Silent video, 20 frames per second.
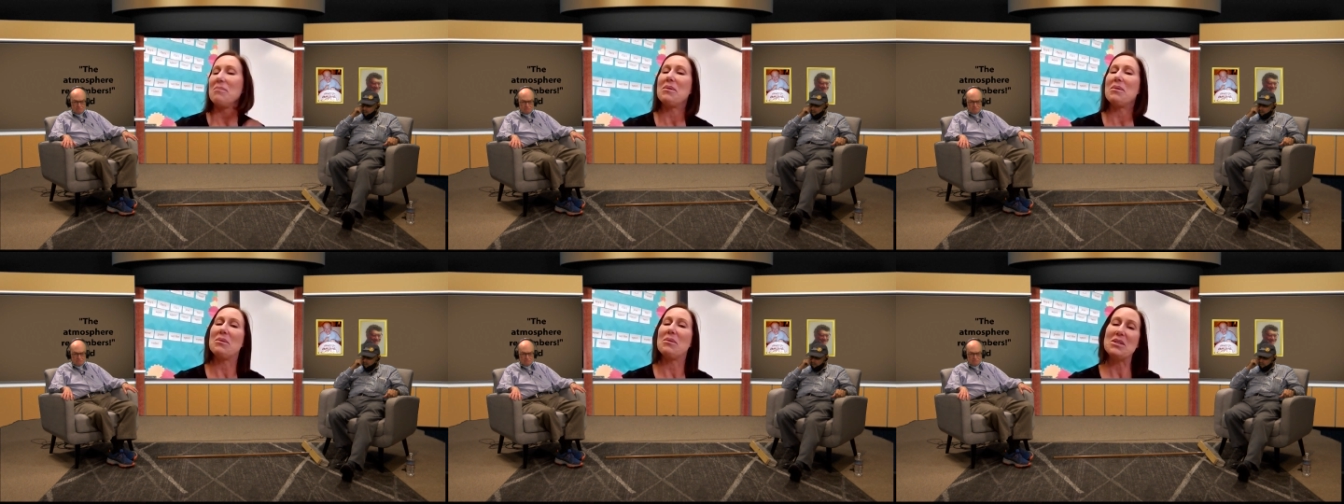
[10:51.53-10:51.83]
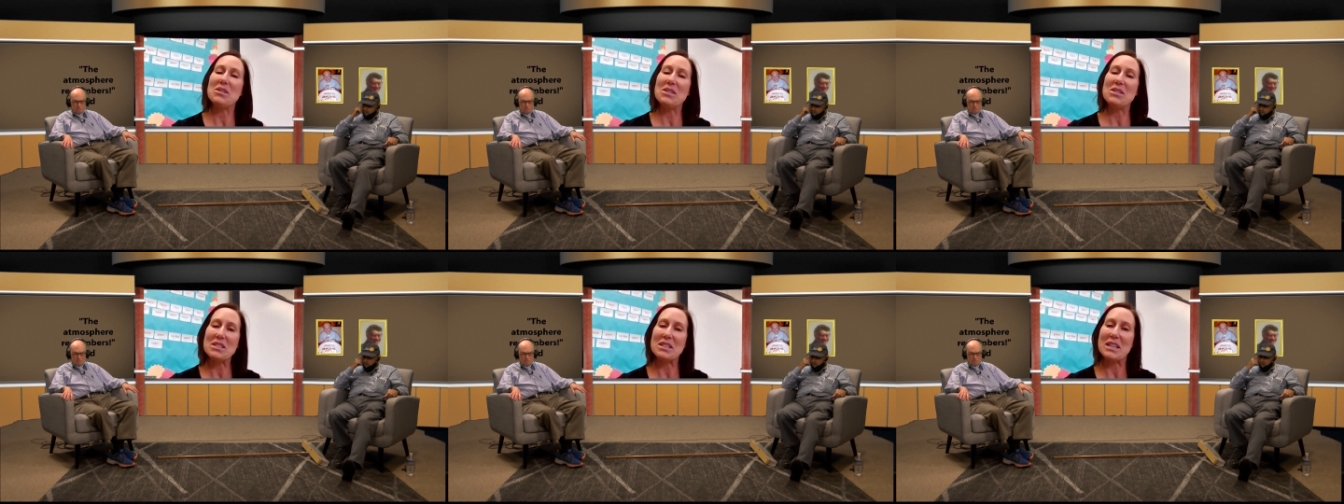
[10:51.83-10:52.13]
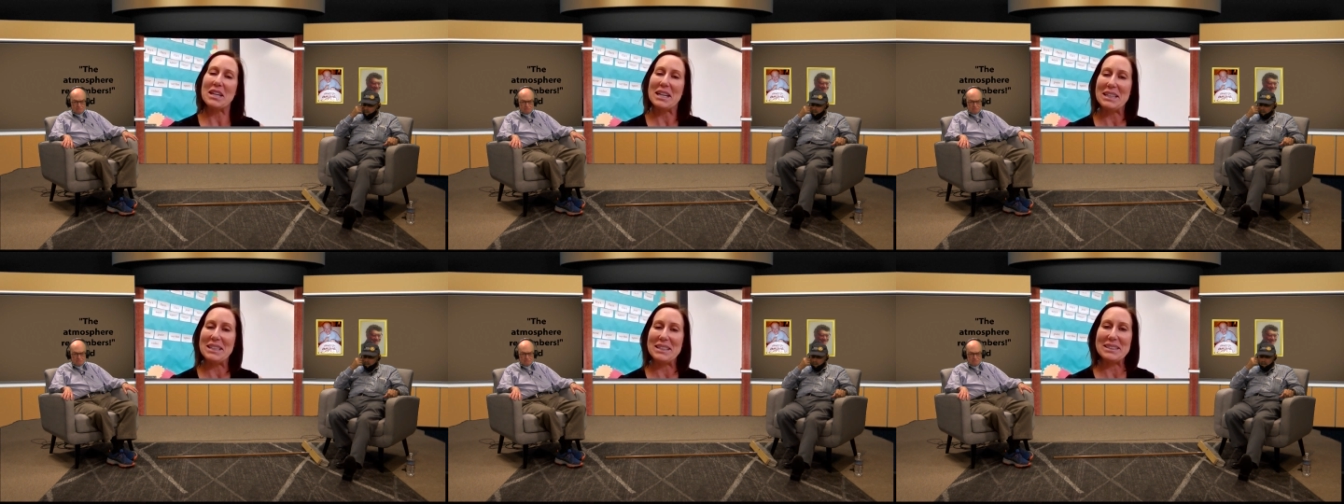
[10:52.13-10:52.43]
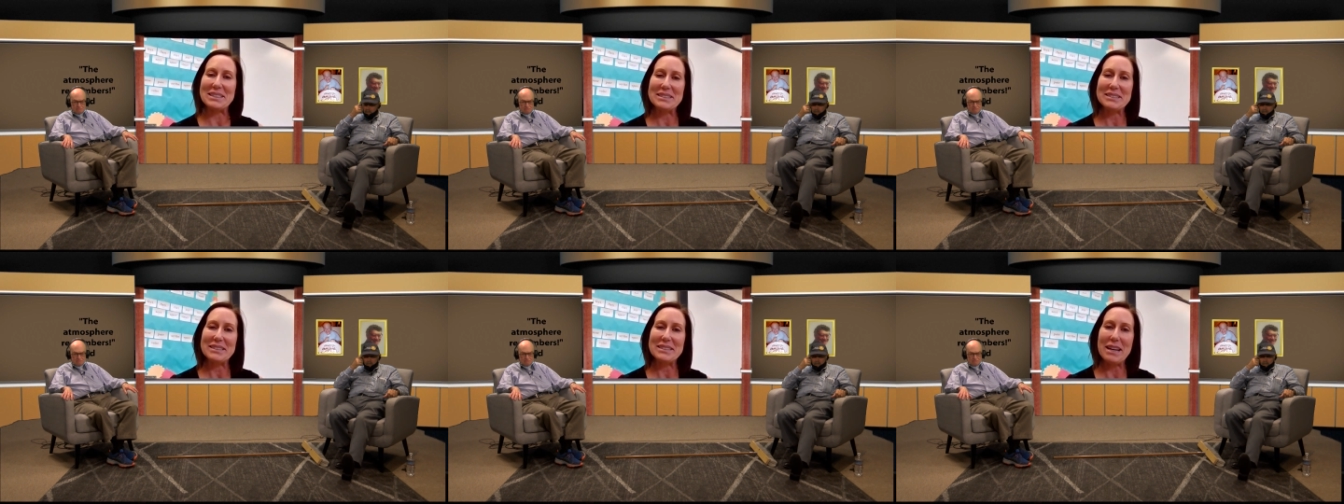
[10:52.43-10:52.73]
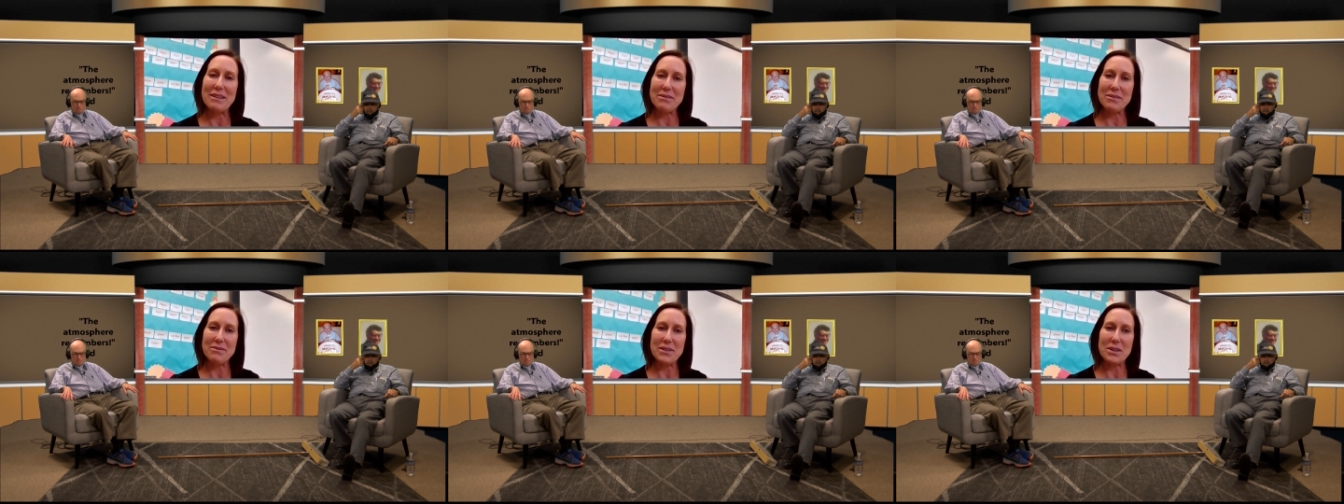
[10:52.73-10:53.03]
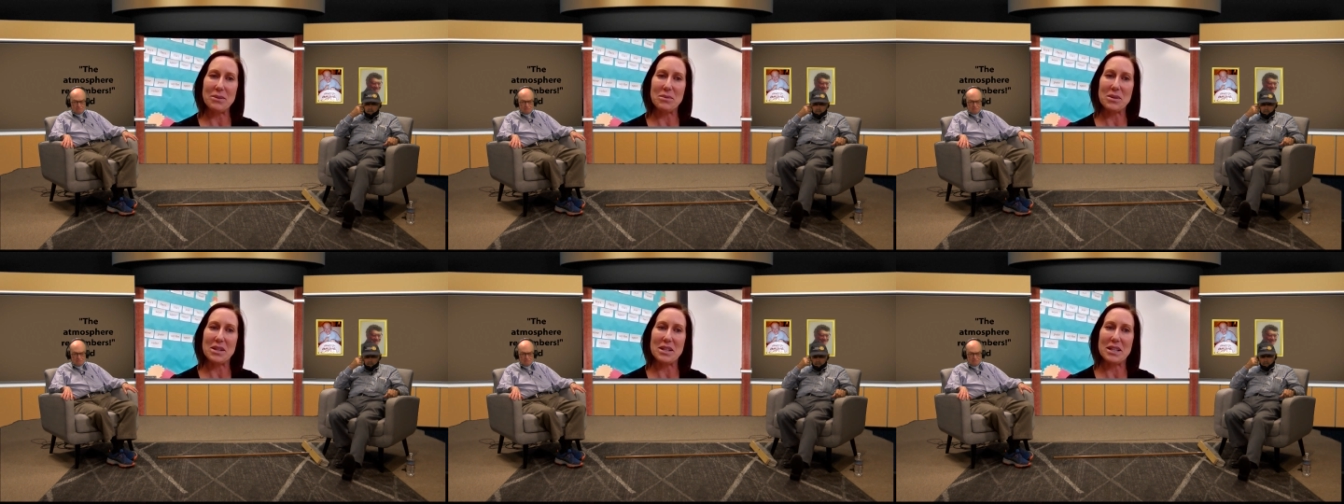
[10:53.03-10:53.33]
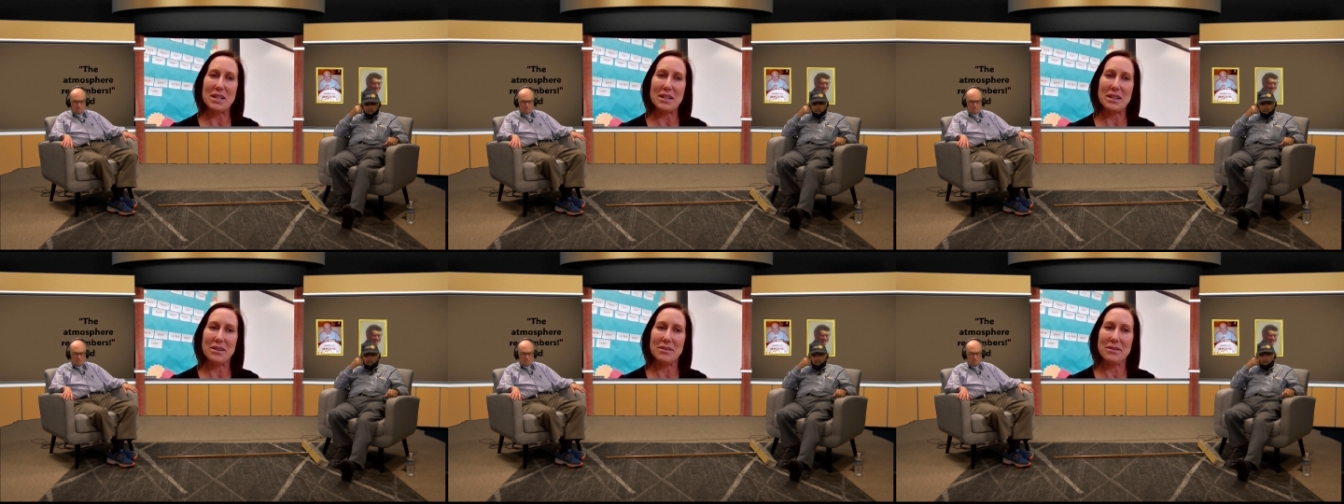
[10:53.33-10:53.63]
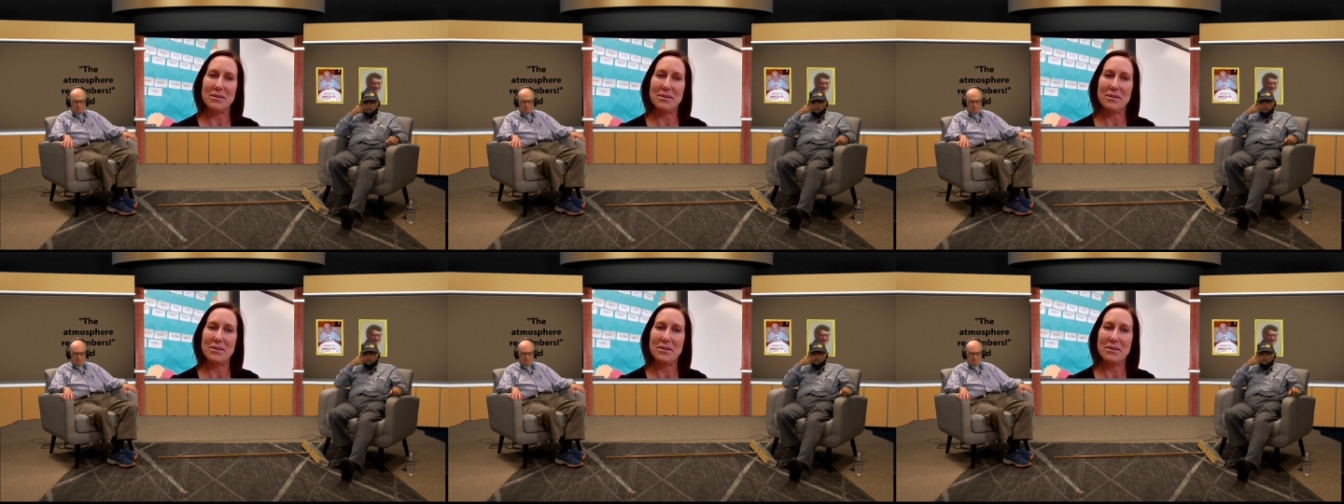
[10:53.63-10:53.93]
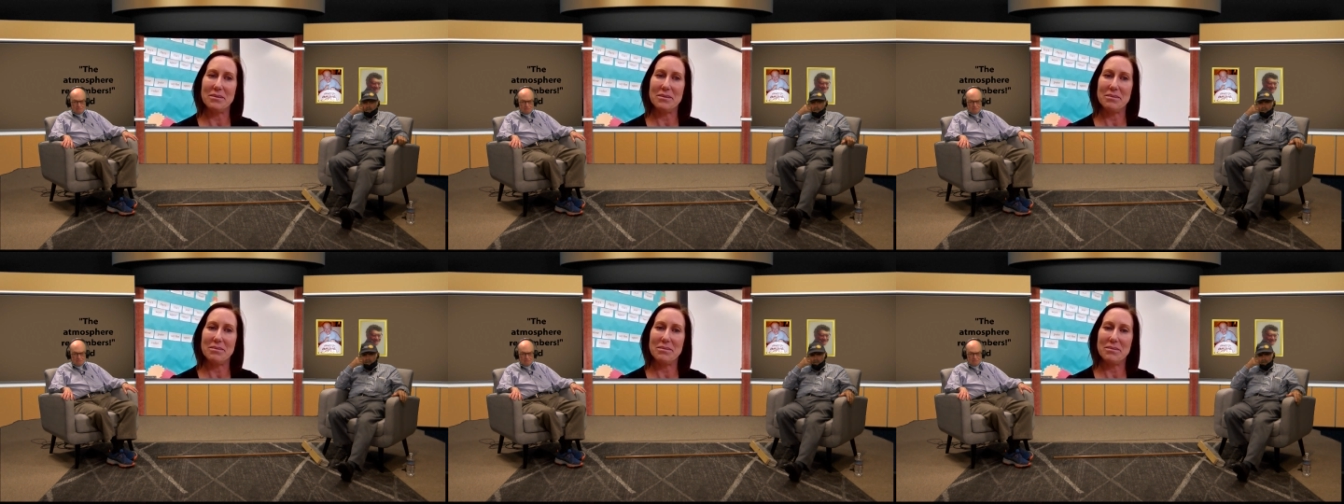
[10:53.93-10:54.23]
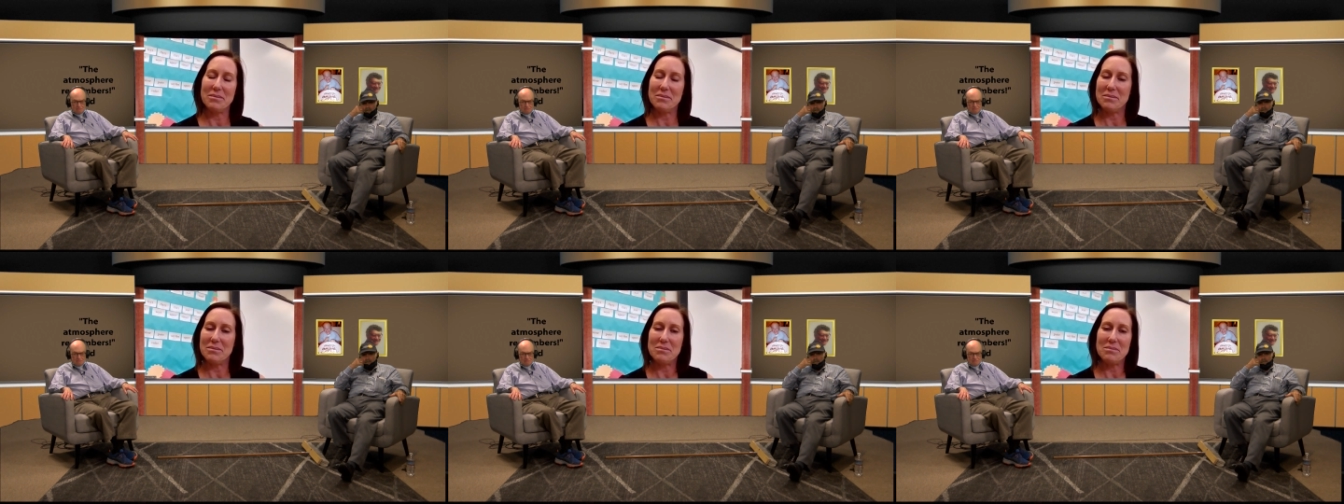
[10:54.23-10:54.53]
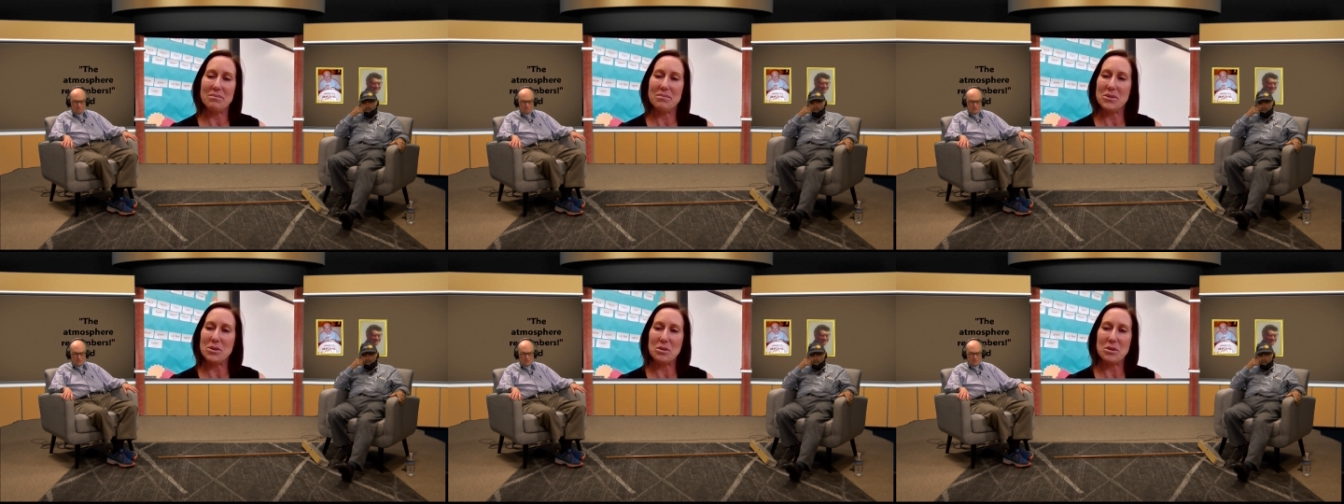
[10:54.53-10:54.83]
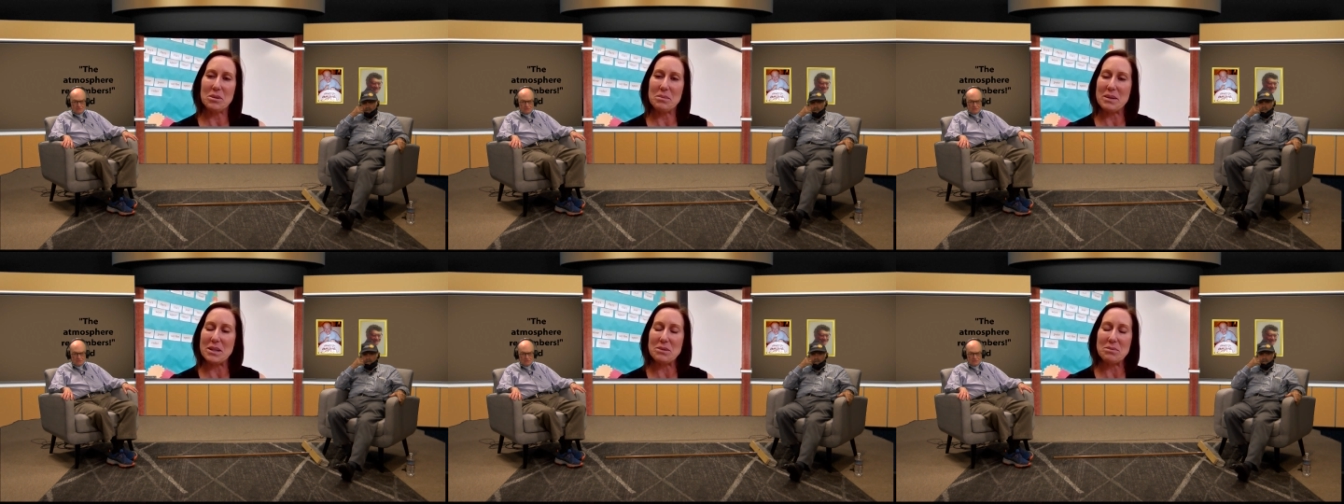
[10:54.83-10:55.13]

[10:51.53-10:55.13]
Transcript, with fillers: but we're just kind of having fun with it and doing the